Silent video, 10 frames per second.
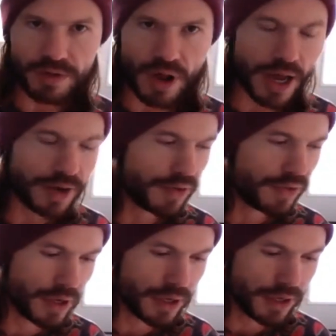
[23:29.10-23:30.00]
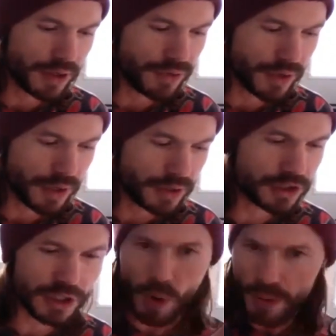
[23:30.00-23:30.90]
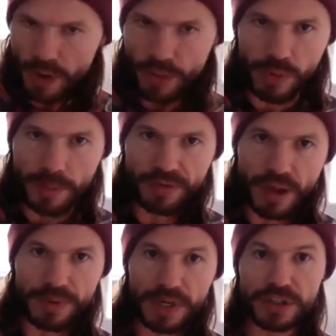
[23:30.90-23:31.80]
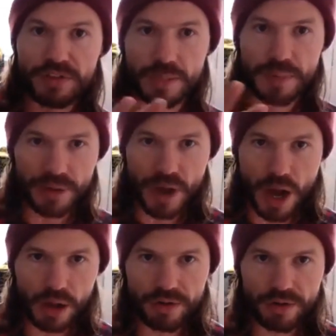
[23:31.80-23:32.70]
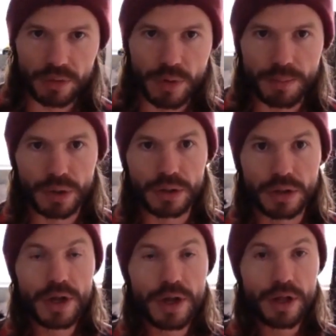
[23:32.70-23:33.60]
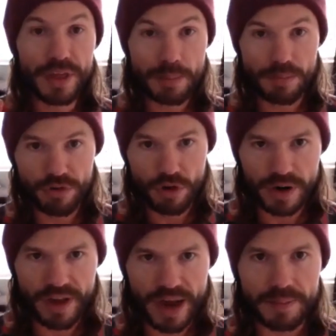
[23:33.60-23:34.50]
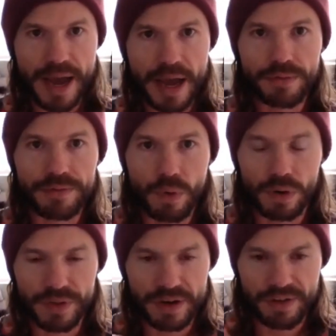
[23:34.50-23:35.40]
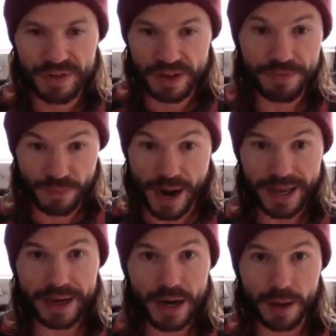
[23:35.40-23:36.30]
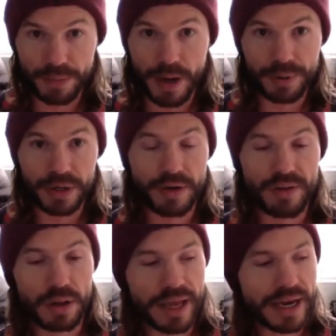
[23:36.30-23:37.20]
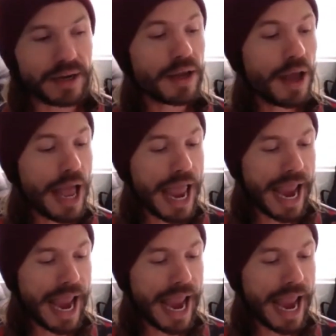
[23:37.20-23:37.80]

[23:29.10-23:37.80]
she's on she won one of the Rumbles up here. She's going to be on the All-Star Rumble that I'm so excited about that's this Friday up here in Salt Lake.